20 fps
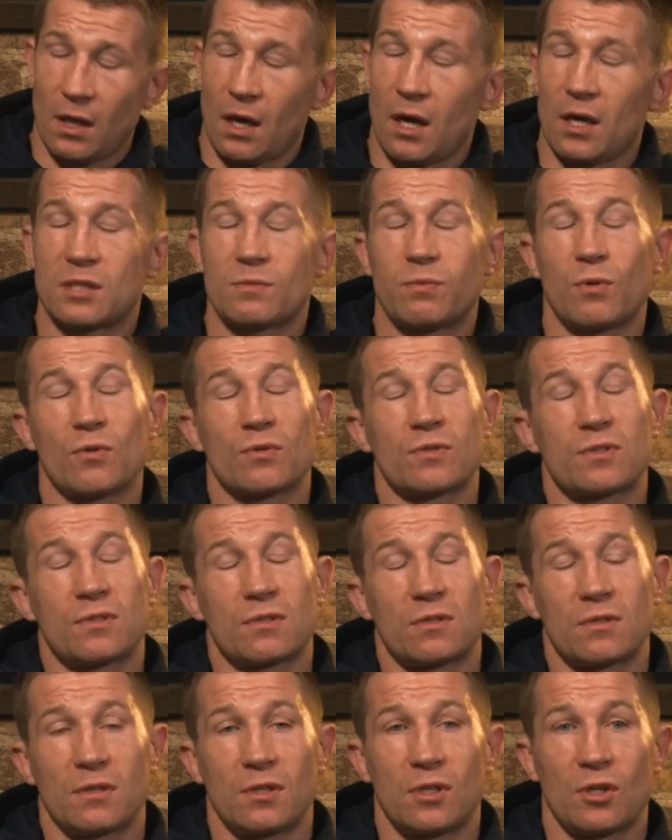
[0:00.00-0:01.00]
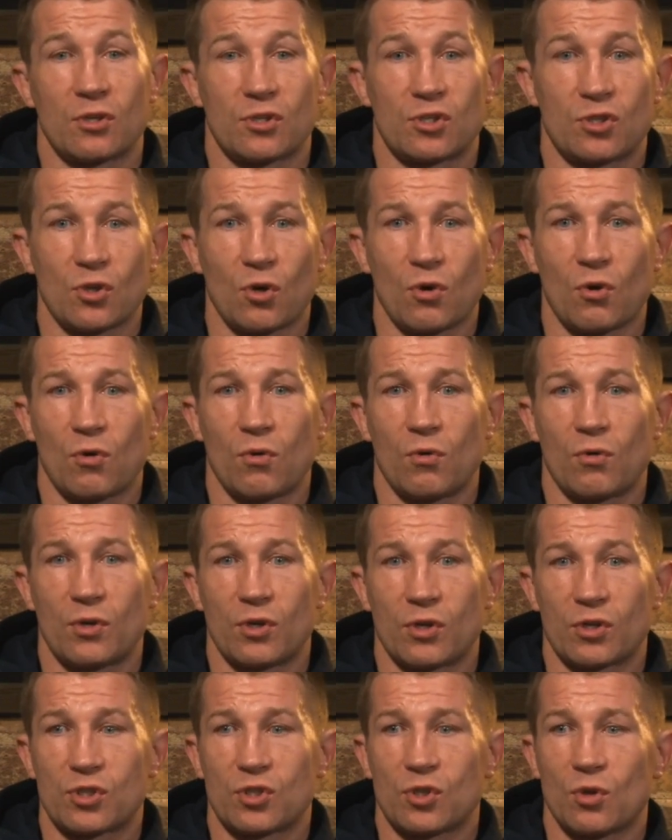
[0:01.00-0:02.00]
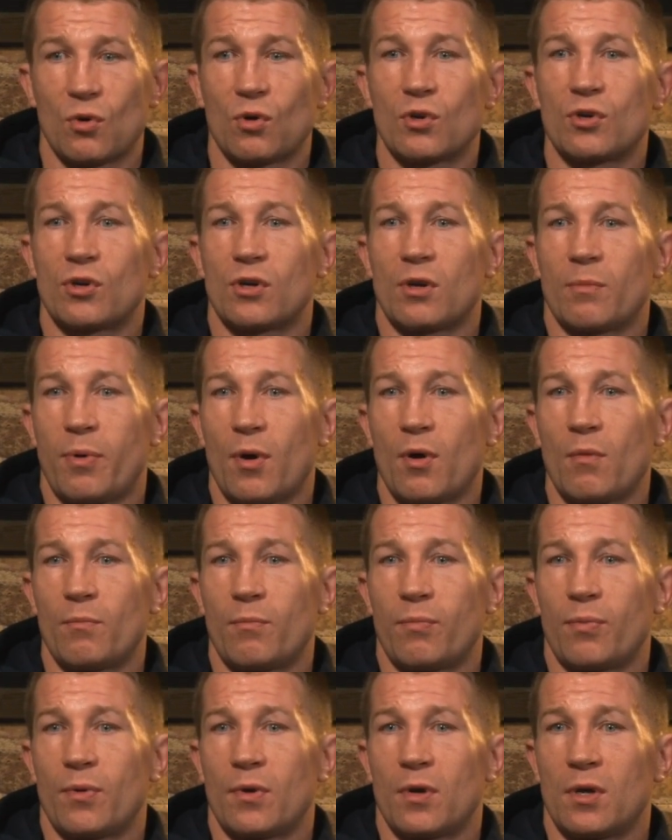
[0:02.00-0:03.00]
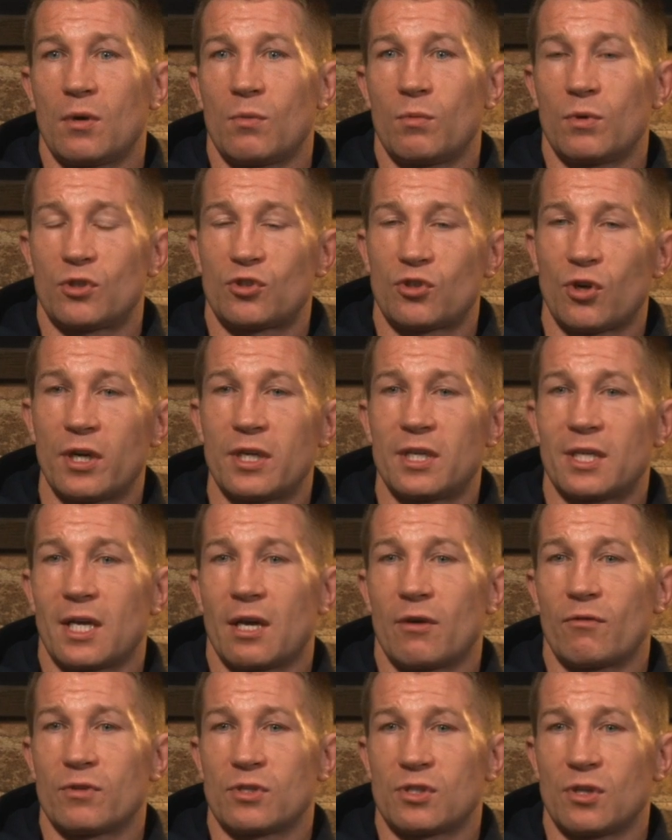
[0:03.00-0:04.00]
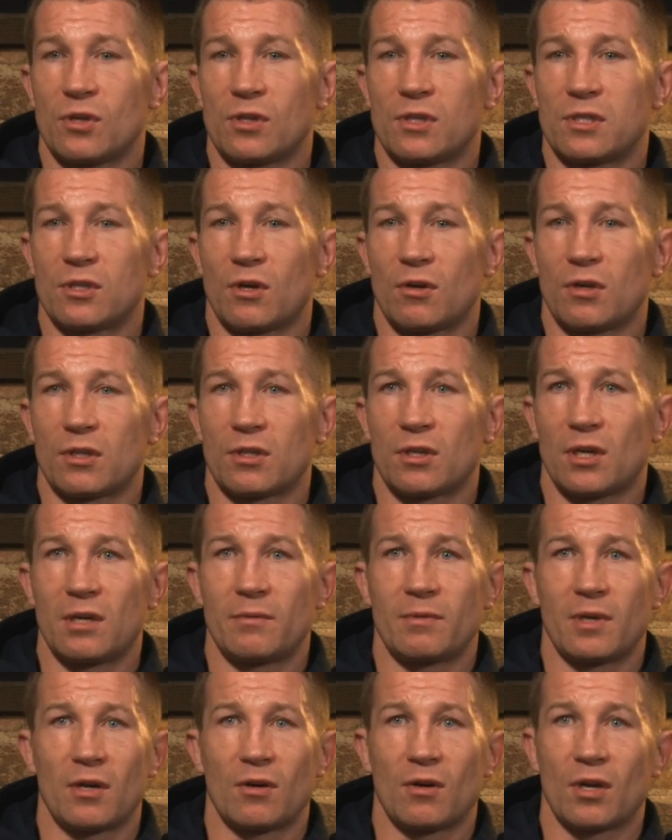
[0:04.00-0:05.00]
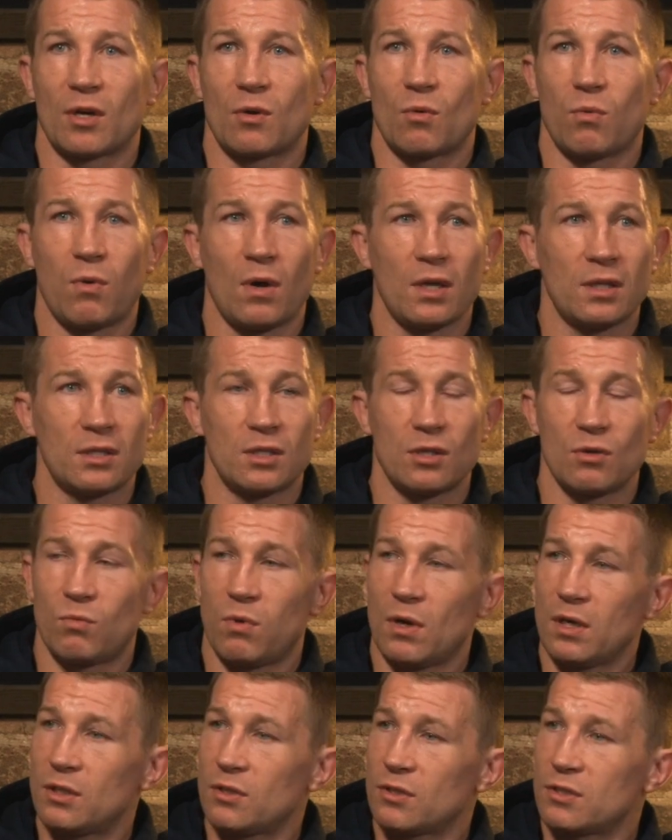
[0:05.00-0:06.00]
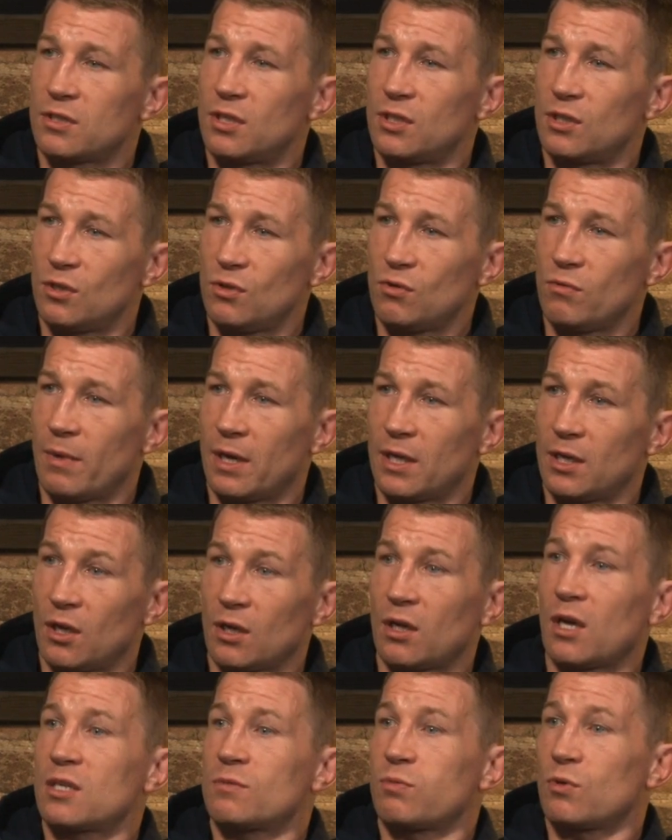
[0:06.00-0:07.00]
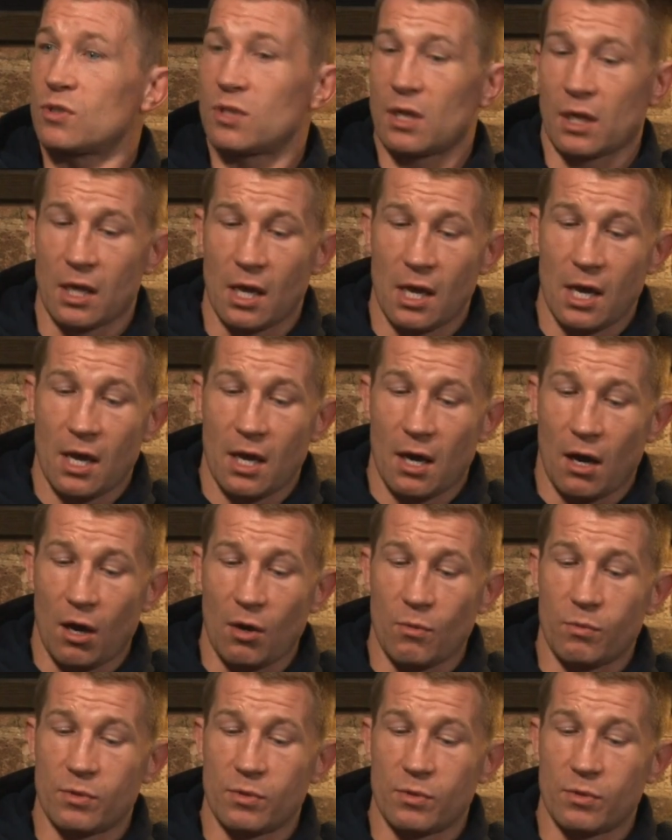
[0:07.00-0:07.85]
I suppose you're so you're so under the pump with trying to get results all the time that you're like, what do you want us to do, man? Like I suppose, like I